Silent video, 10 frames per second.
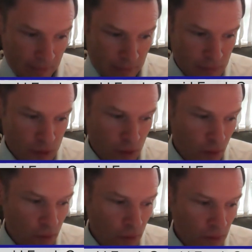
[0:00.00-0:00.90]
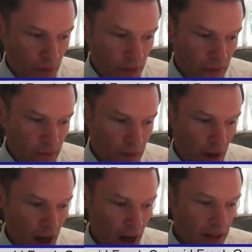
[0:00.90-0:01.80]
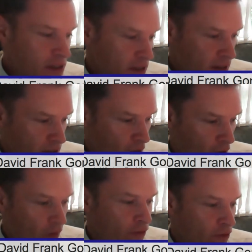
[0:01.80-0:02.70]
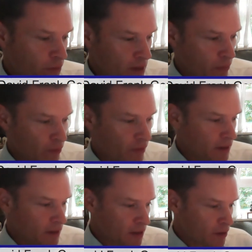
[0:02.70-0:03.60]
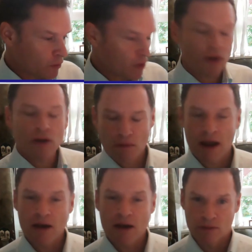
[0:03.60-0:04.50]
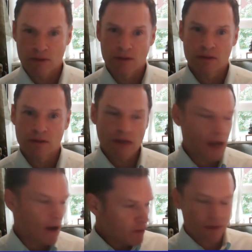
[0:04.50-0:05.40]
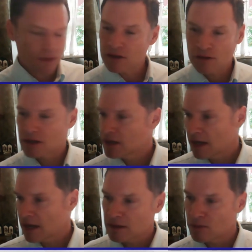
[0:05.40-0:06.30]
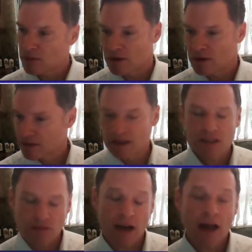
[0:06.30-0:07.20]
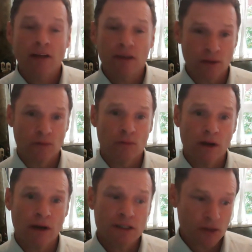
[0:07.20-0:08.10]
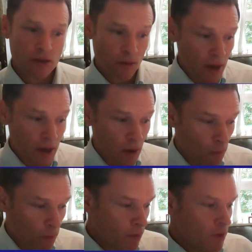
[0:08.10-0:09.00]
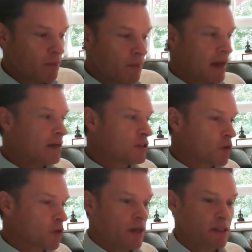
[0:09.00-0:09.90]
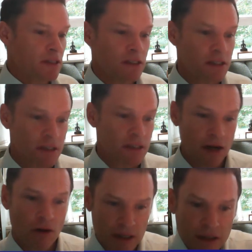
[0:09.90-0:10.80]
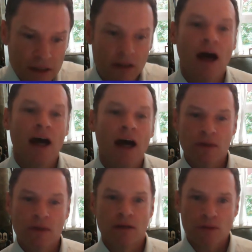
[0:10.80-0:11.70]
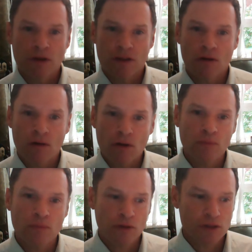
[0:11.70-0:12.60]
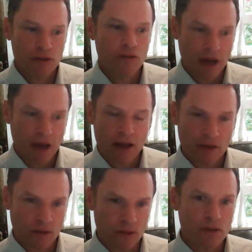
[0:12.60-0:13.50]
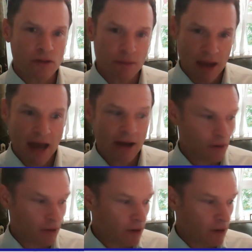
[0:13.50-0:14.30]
So I'd just like to offer to people that, you know, look around. Everything you're connecting with is a value, right? So when we make choices that are in alignment with our own personal values that matter,